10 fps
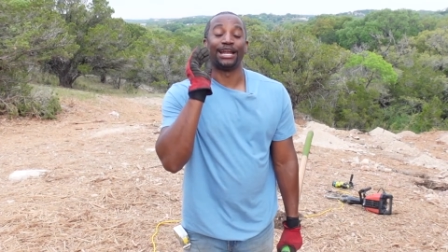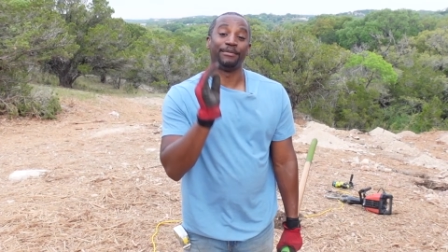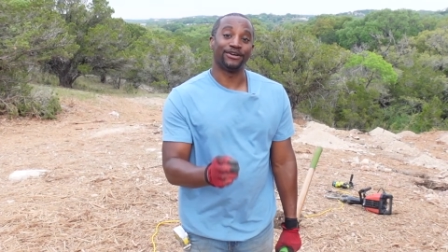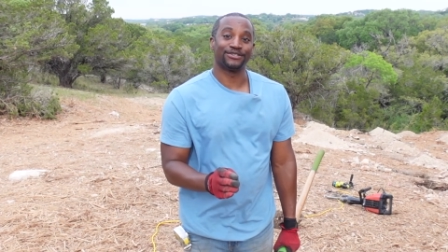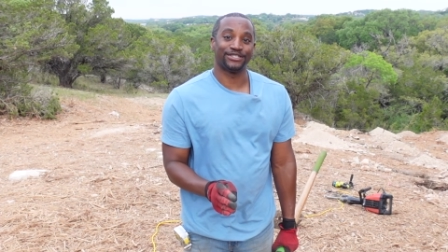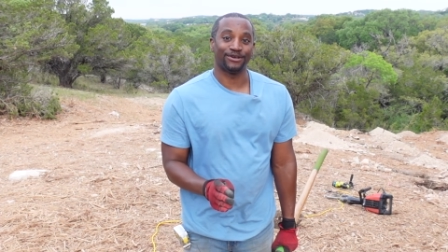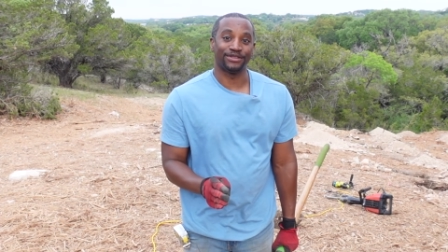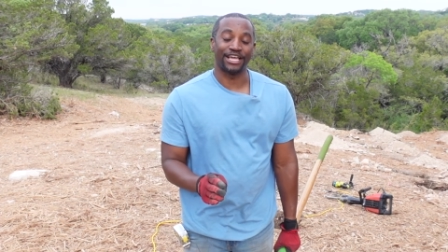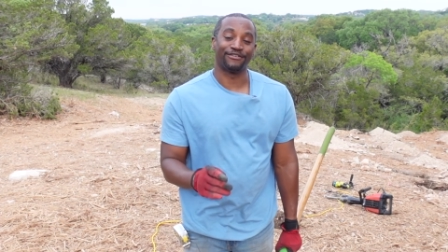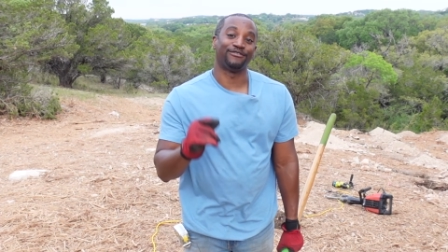I'm also so
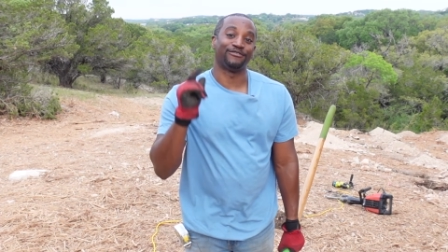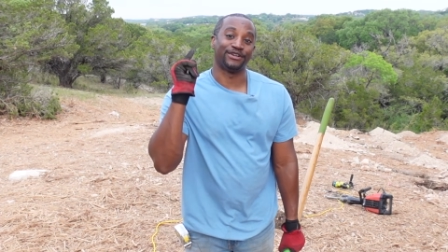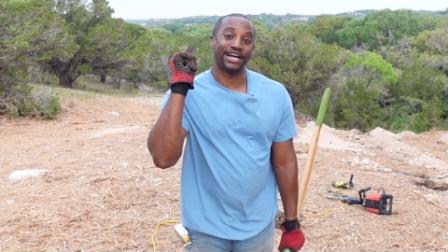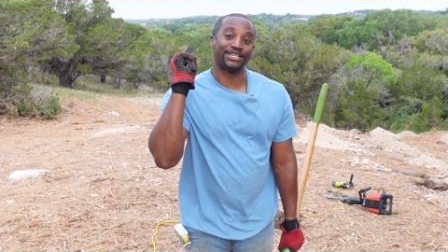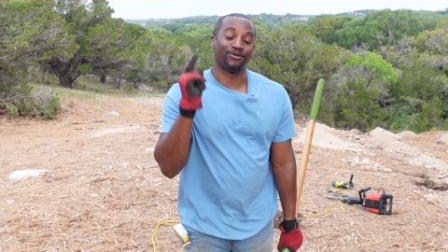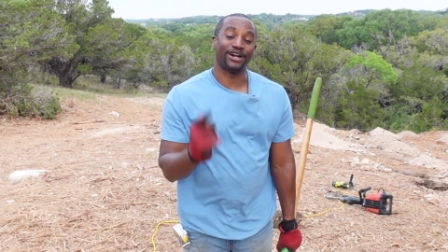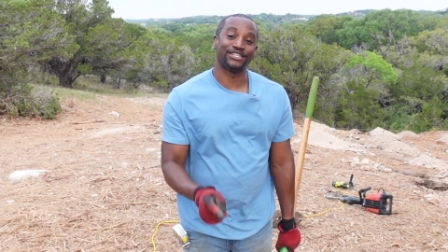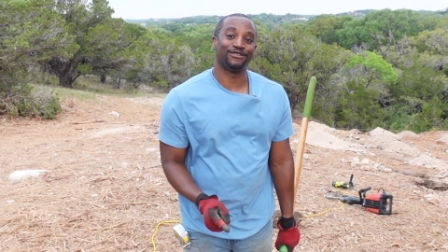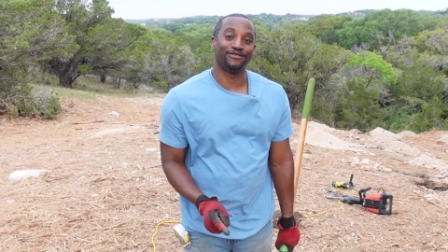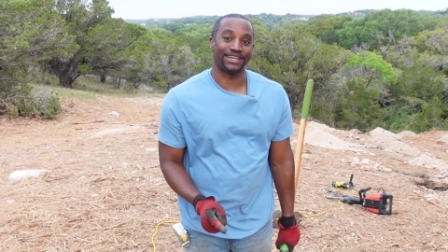thankful for you guys
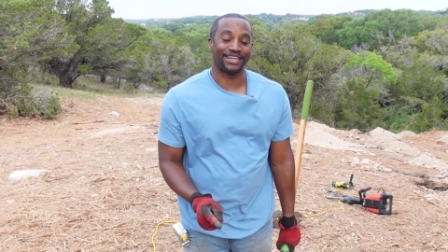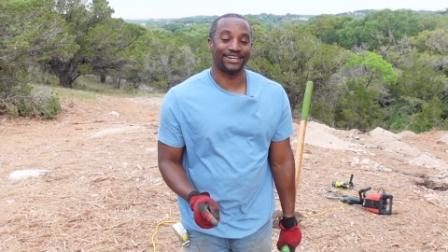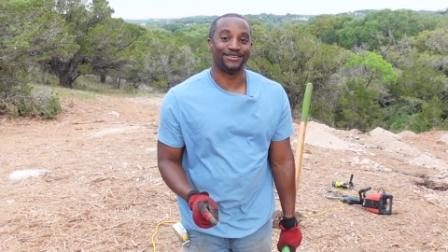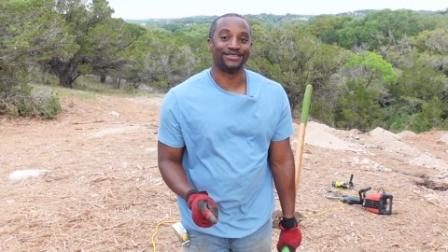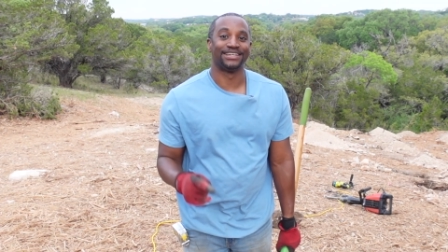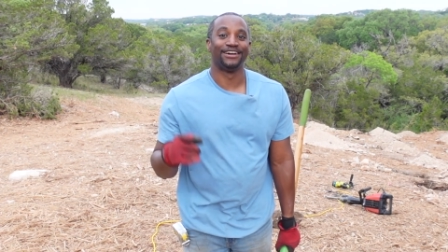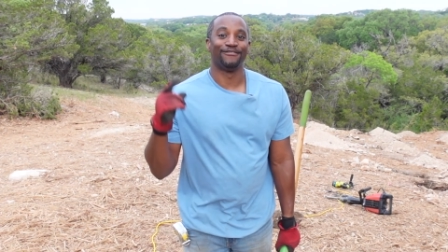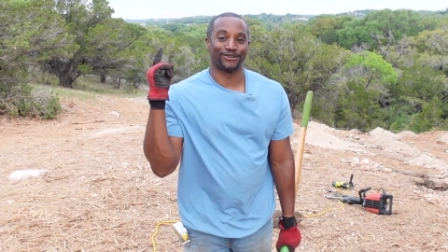watching the videos,